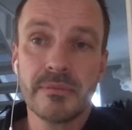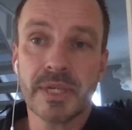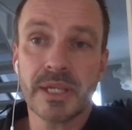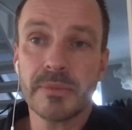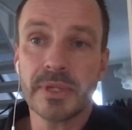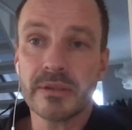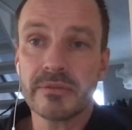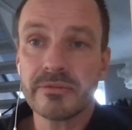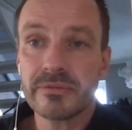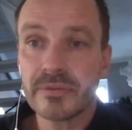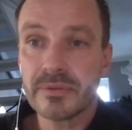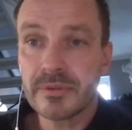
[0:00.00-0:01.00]
Maybe
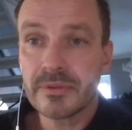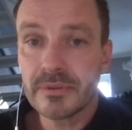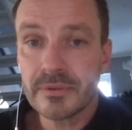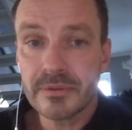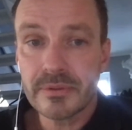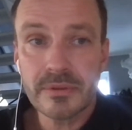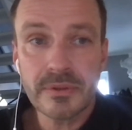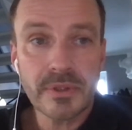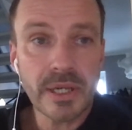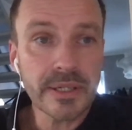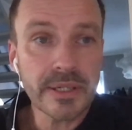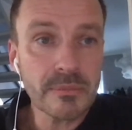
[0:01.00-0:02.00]
if
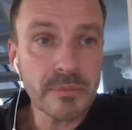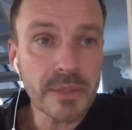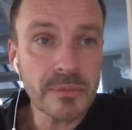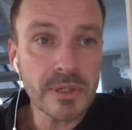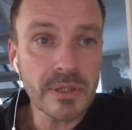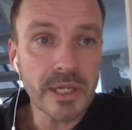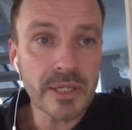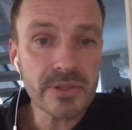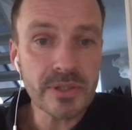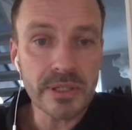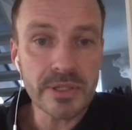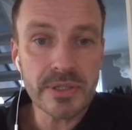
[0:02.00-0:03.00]
I can maybe
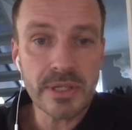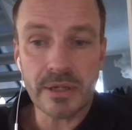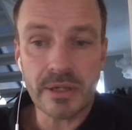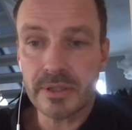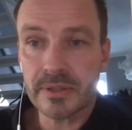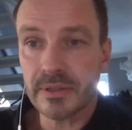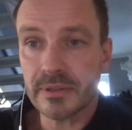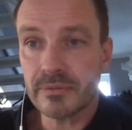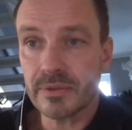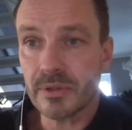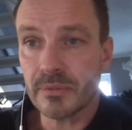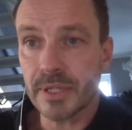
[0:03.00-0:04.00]
actually share it,
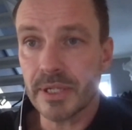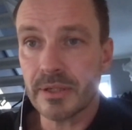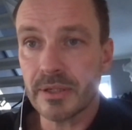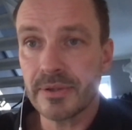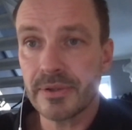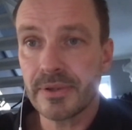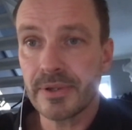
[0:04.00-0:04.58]
if you don't mind.